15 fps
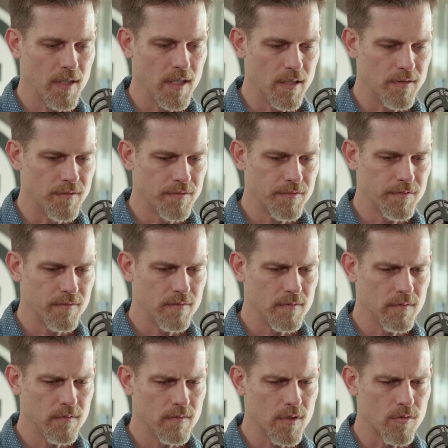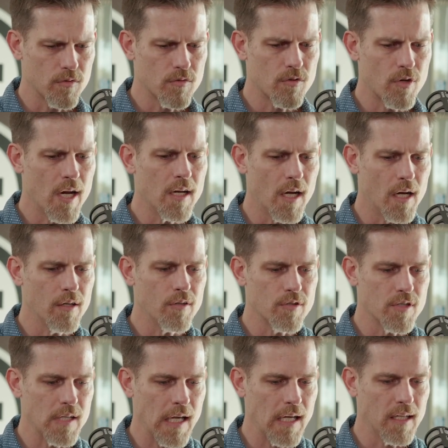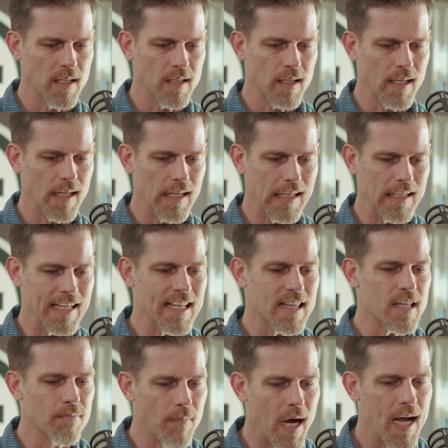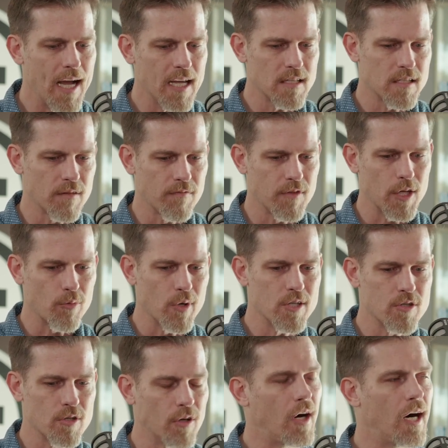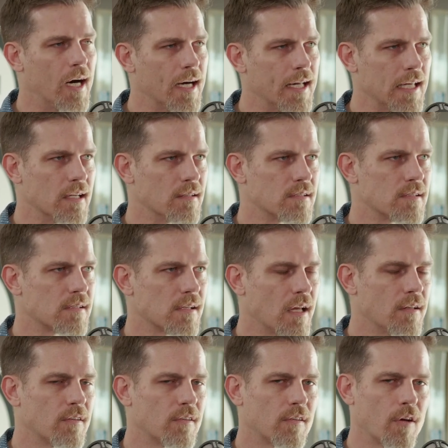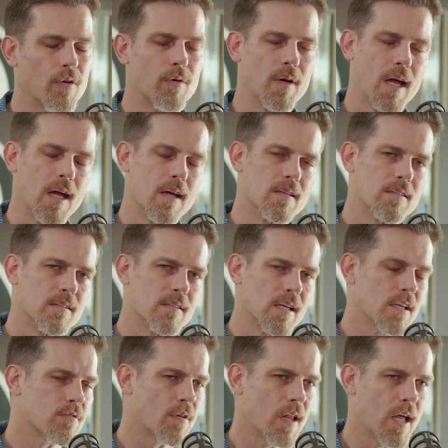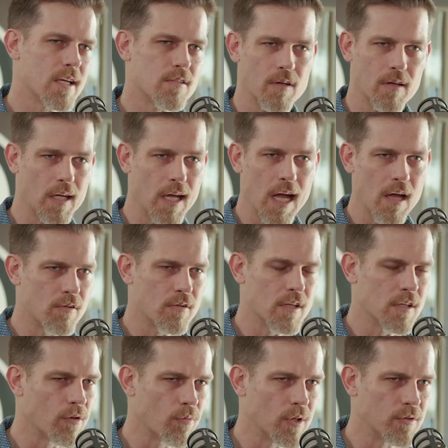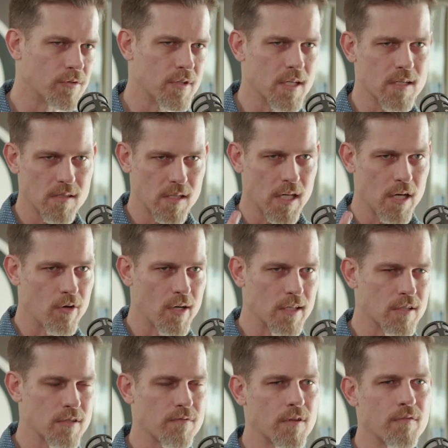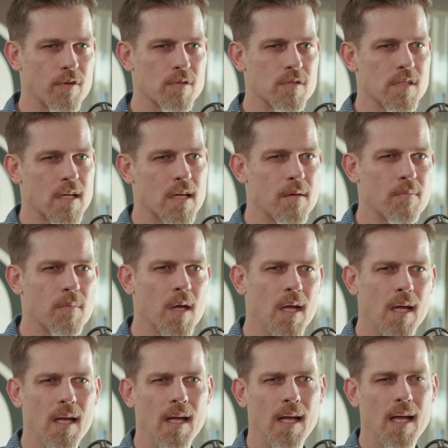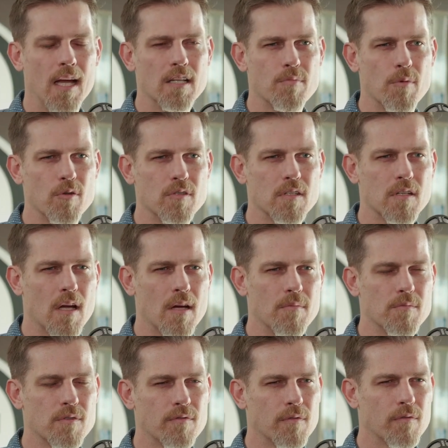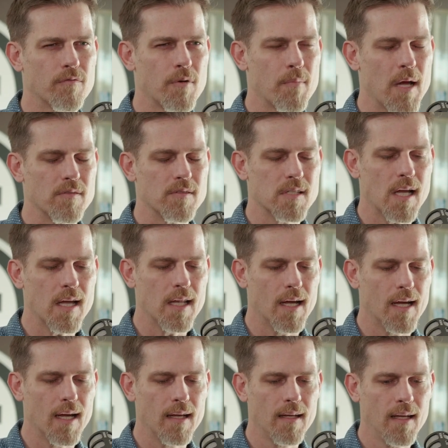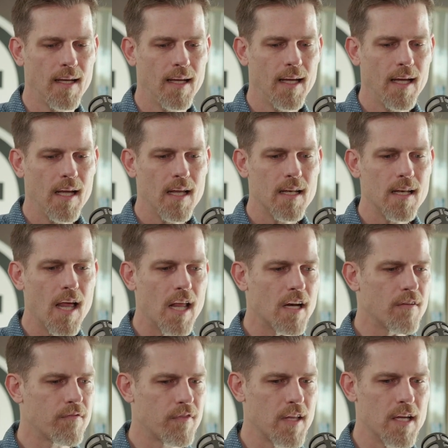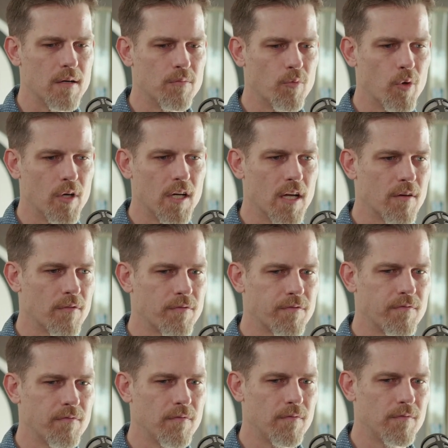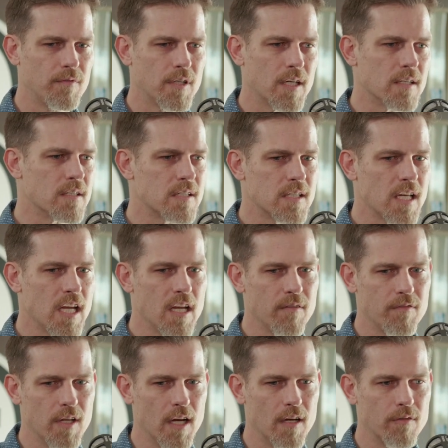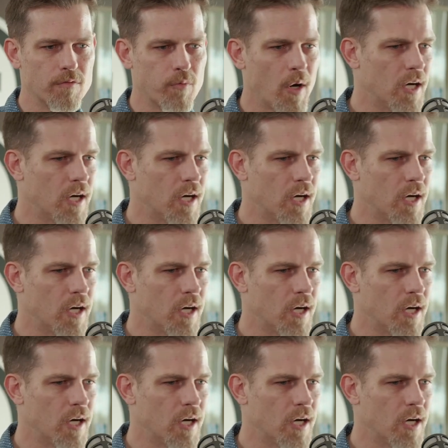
of trying to understand it in the minds of the original audience. And so as Israelites are gathered in the wilderness, hearing this for the first time, as Moses comes from Mount Sinai, none of them would have conceived of,